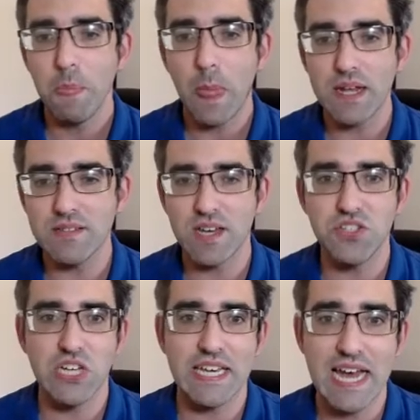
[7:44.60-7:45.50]
is a
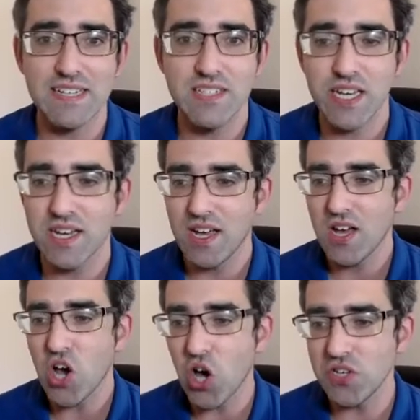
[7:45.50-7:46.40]
gigantic
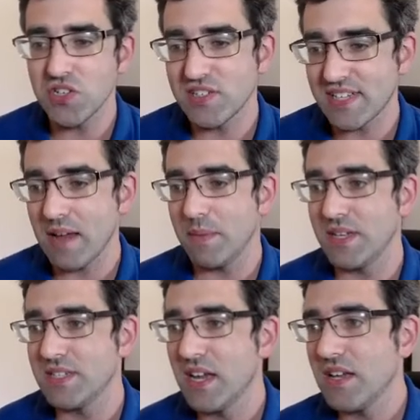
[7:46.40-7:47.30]

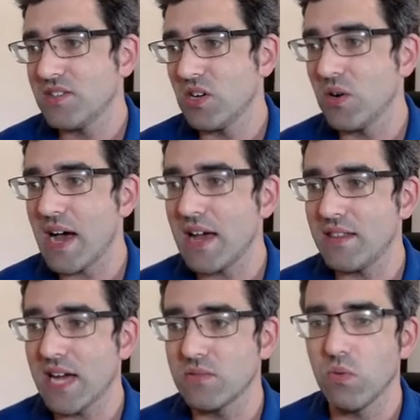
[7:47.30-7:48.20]
understatement. So
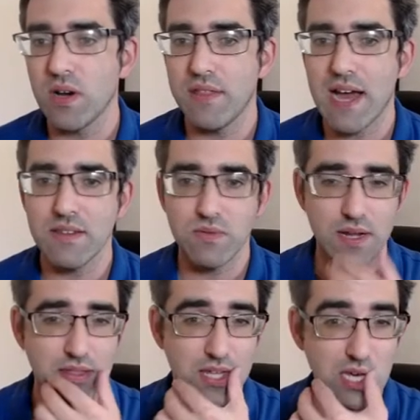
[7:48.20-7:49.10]
that's
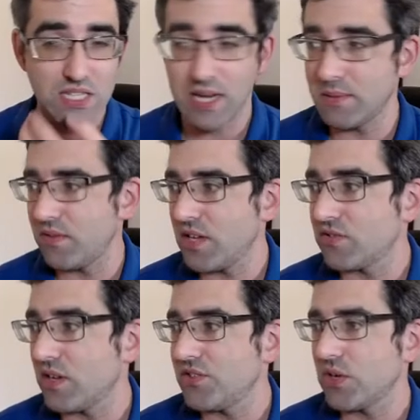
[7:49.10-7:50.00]
what the Times of
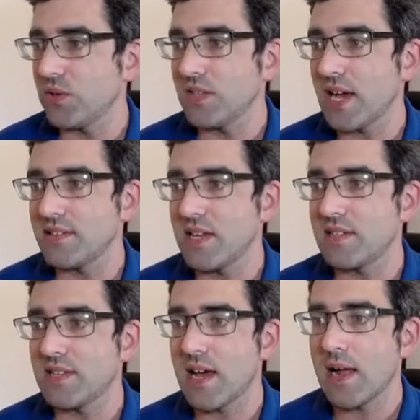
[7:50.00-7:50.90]
Israel chose as
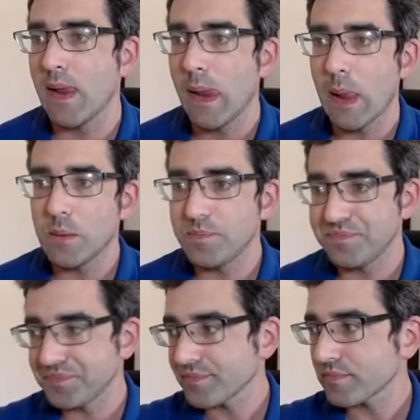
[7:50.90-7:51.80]
its
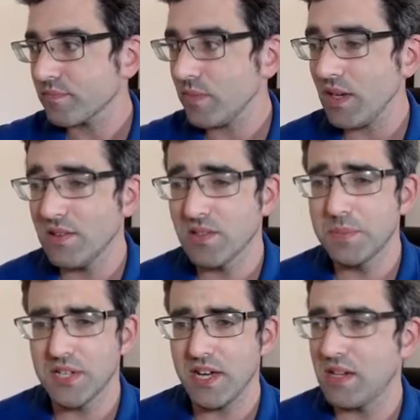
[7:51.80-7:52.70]

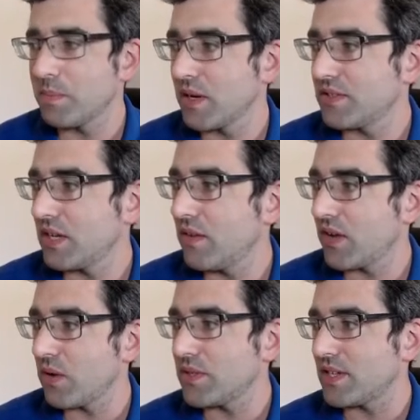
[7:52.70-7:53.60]
subtitle. Personally, if
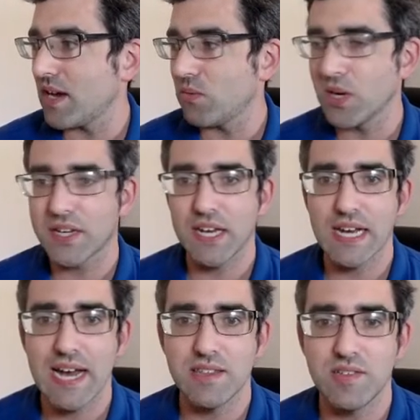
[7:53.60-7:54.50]
I was working
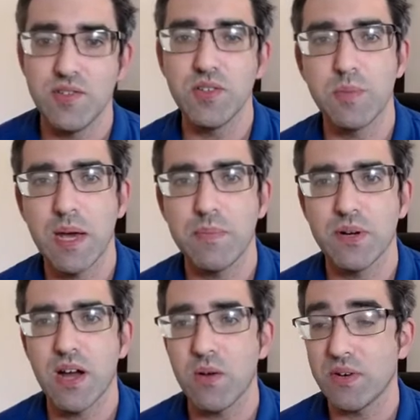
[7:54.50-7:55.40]
at this newspaper,
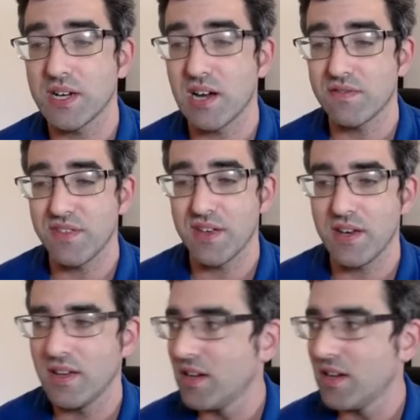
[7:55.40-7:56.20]
I would have gone for the